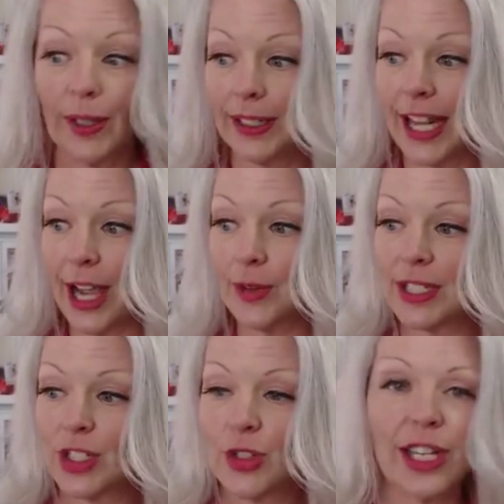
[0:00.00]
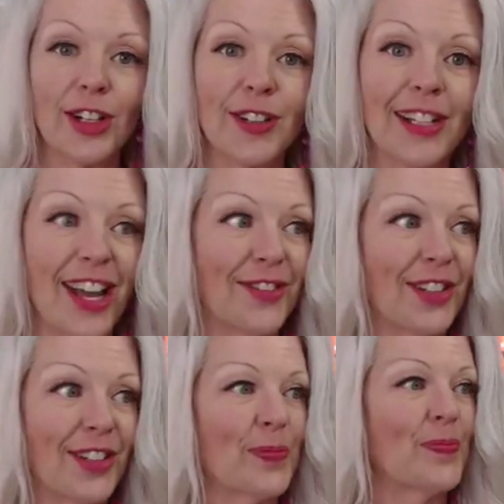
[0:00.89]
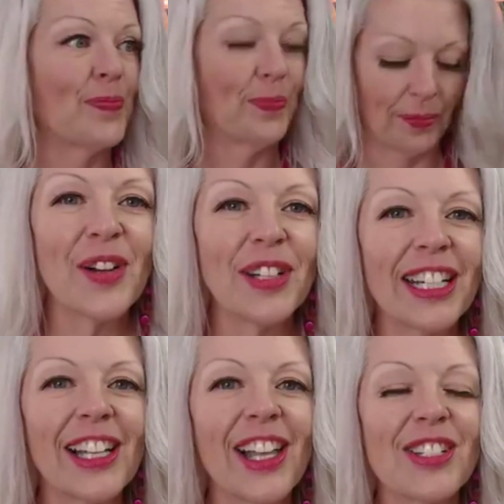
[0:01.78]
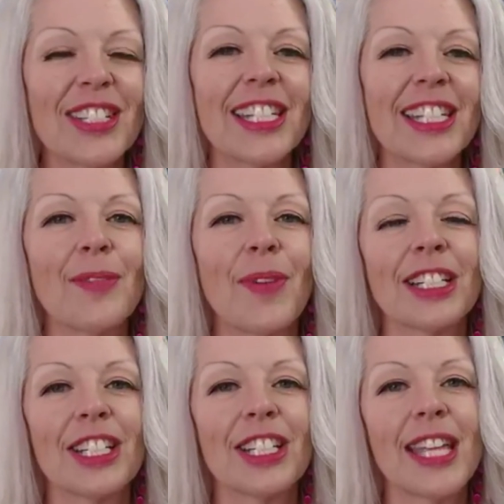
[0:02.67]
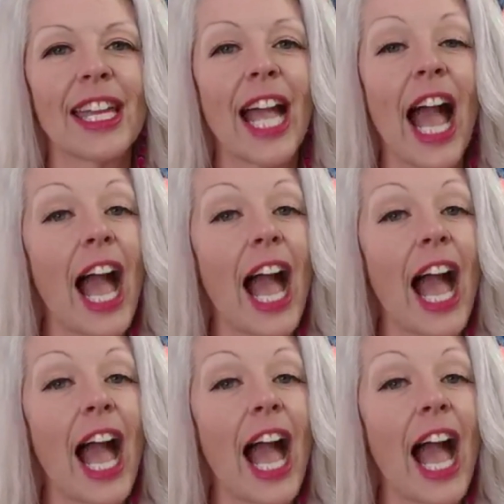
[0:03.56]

Now is trickier than ever. I want to close today by just saying,